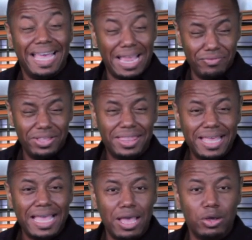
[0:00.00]

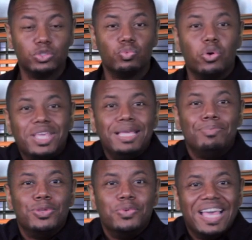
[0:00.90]
Everything else will
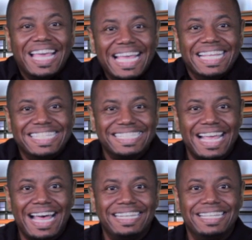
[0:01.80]
keep you
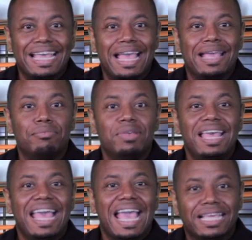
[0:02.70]
inside the game
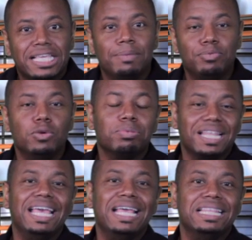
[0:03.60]
and keep you
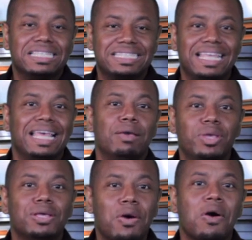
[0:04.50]
playing this thing
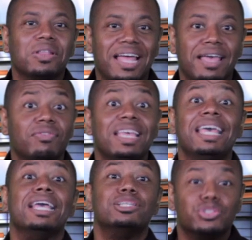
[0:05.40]
we call life
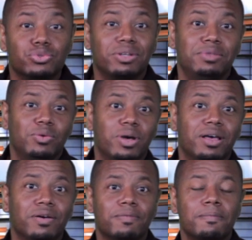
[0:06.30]
extremely
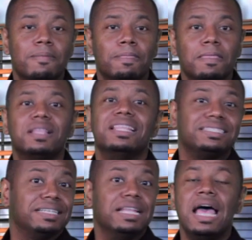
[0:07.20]
well.
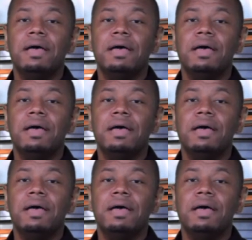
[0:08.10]
Listen,